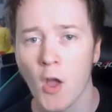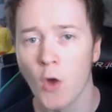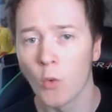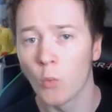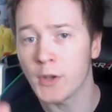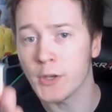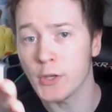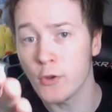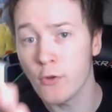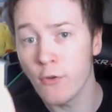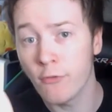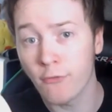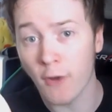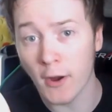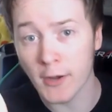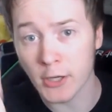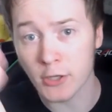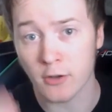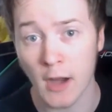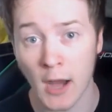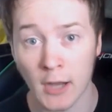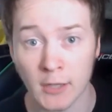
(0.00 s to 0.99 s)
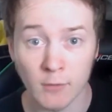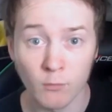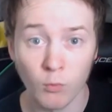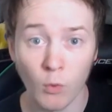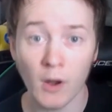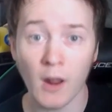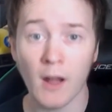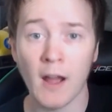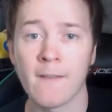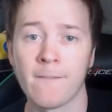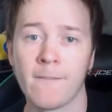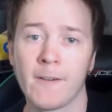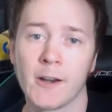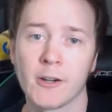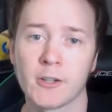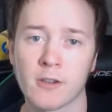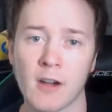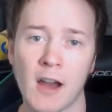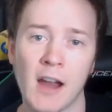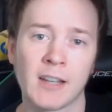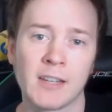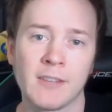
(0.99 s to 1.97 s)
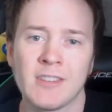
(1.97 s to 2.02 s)
What you find attractive, what I find
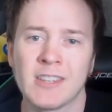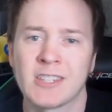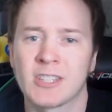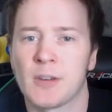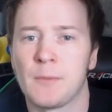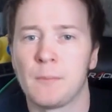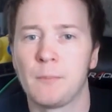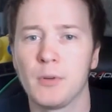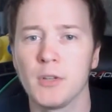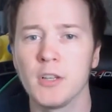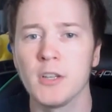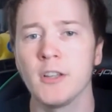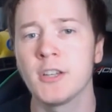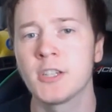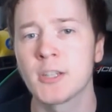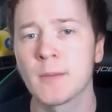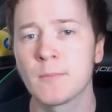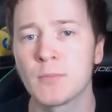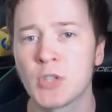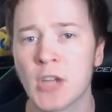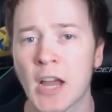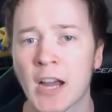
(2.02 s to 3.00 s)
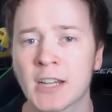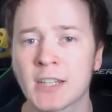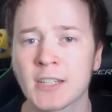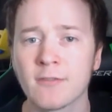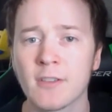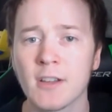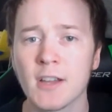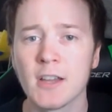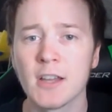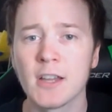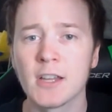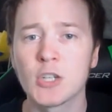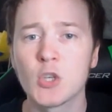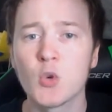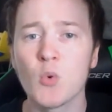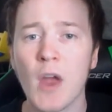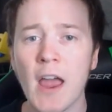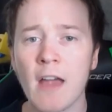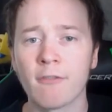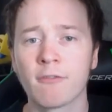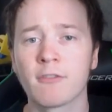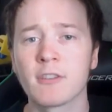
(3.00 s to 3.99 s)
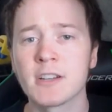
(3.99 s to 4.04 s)
attractive, is completely subjective to
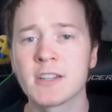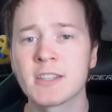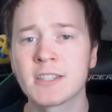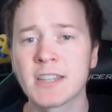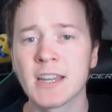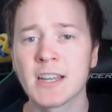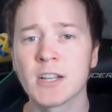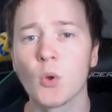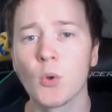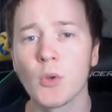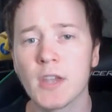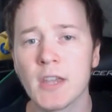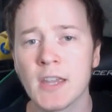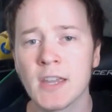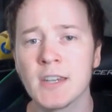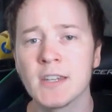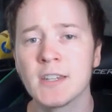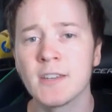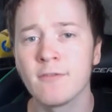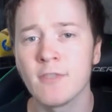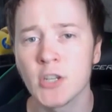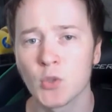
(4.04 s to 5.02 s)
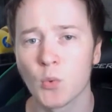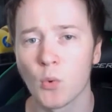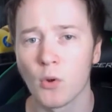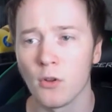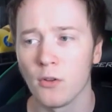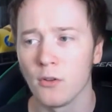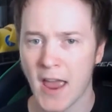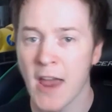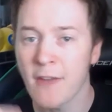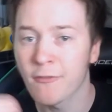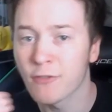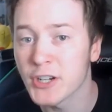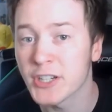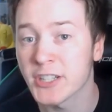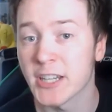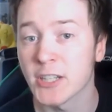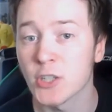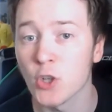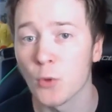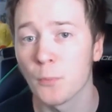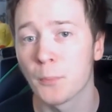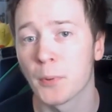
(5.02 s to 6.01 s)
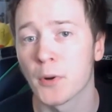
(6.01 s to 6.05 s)
every single individual. Every
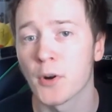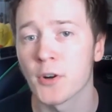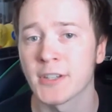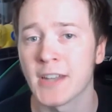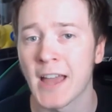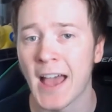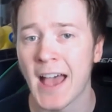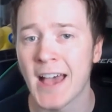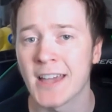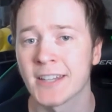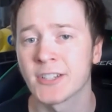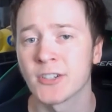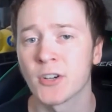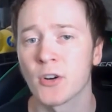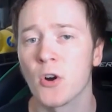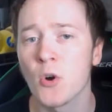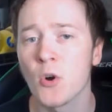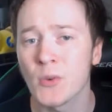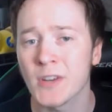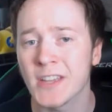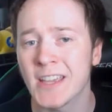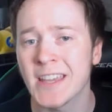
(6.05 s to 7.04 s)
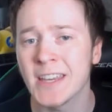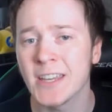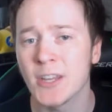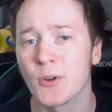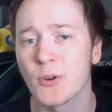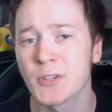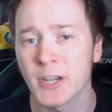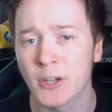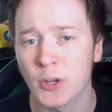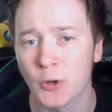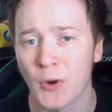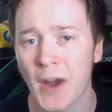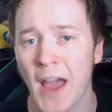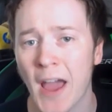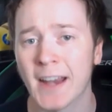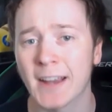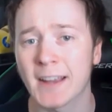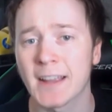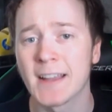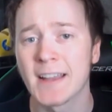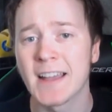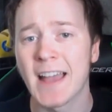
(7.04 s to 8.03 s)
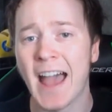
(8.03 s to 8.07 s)
single person has their own
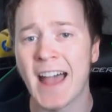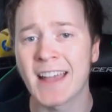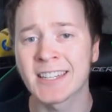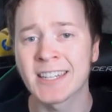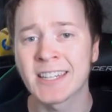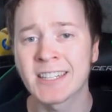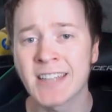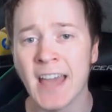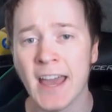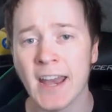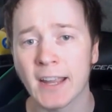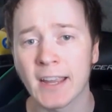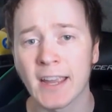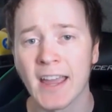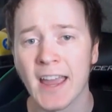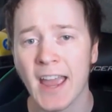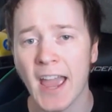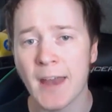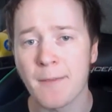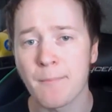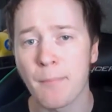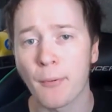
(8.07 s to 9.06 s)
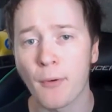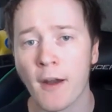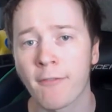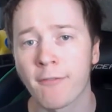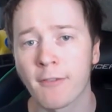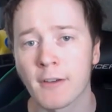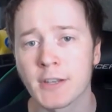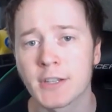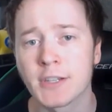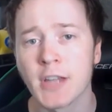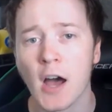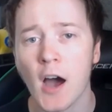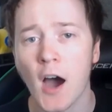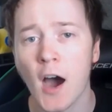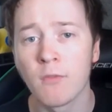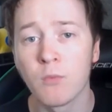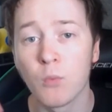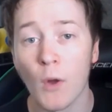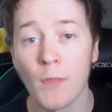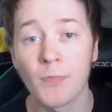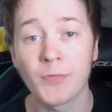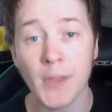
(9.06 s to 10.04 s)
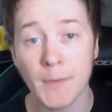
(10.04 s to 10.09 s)
idiosyncratic aesthetic and preference
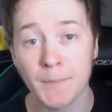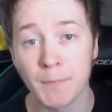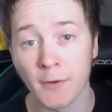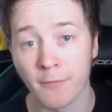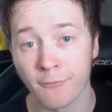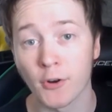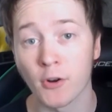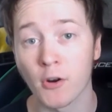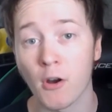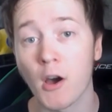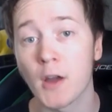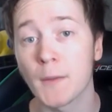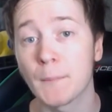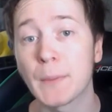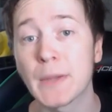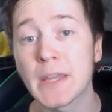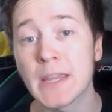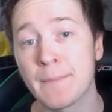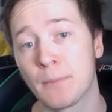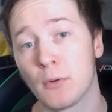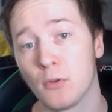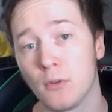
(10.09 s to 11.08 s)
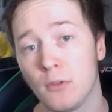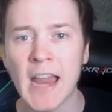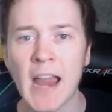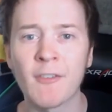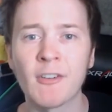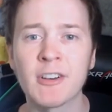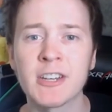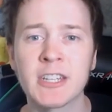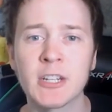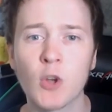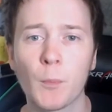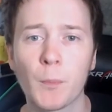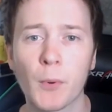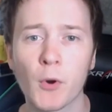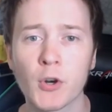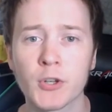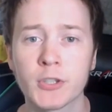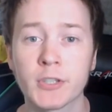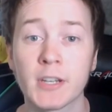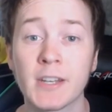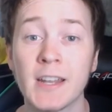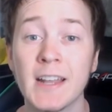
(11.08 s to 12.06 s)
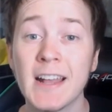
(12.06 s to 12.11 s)
of what they prefer on people. Every single
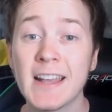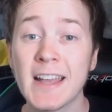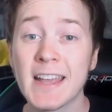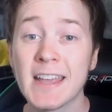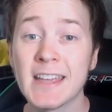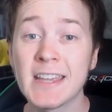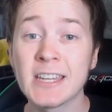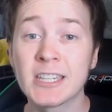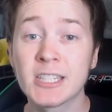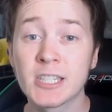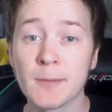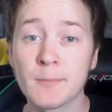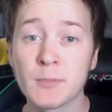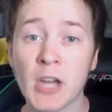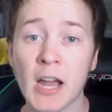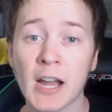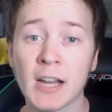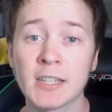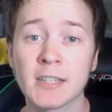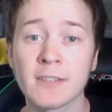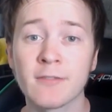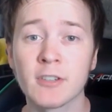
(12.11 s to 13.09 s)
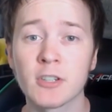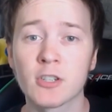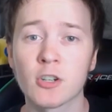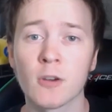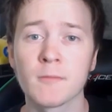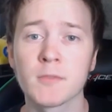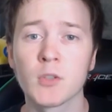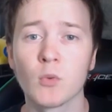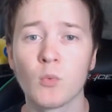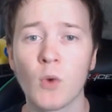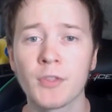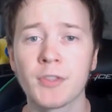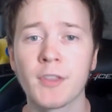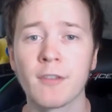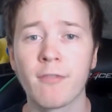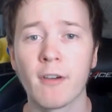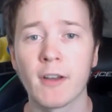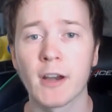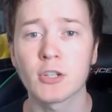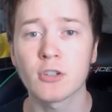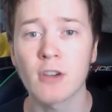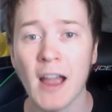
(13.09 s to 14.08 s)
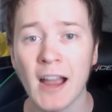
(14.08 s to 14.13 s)
person is subjective in terms of what they
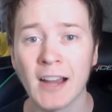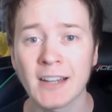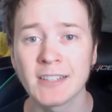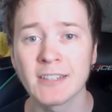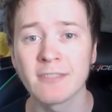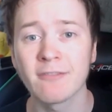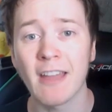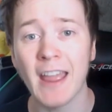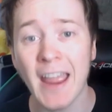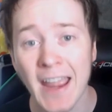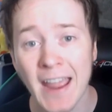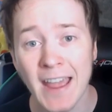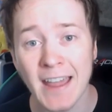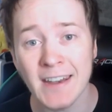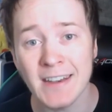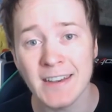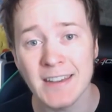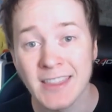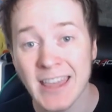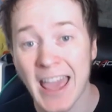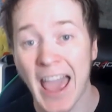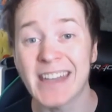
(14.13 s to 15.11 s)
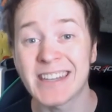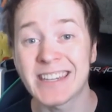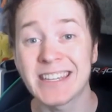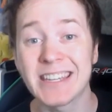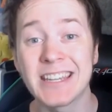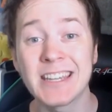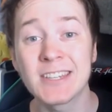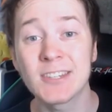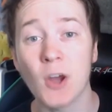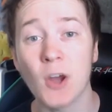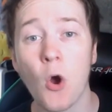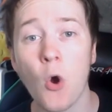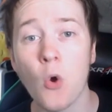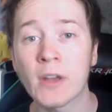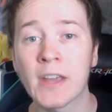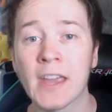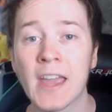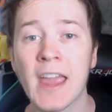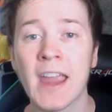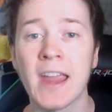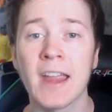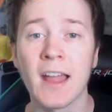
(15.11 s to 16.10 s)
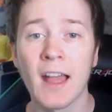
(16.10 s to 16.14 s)
find attractive, and that is
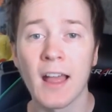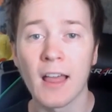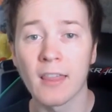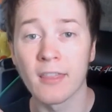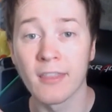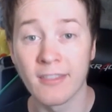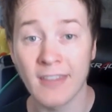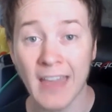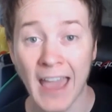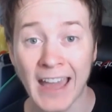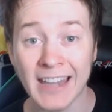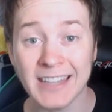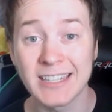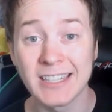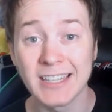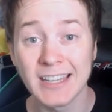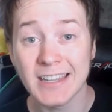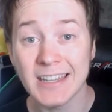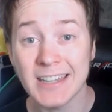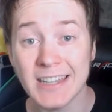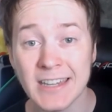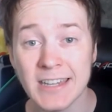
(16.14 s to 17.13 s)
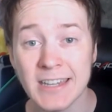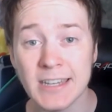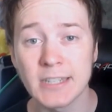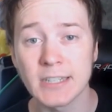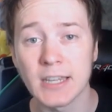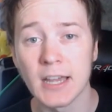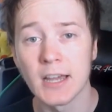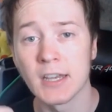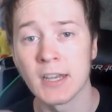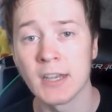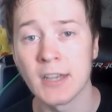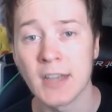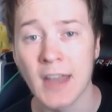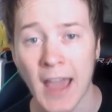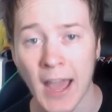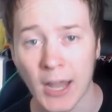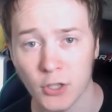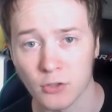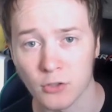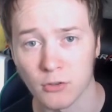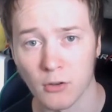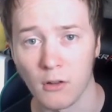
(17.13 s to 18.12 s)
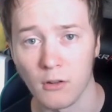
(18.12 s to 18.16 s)
okay. That is
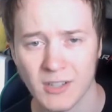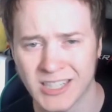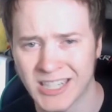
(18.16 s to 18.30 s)
natural.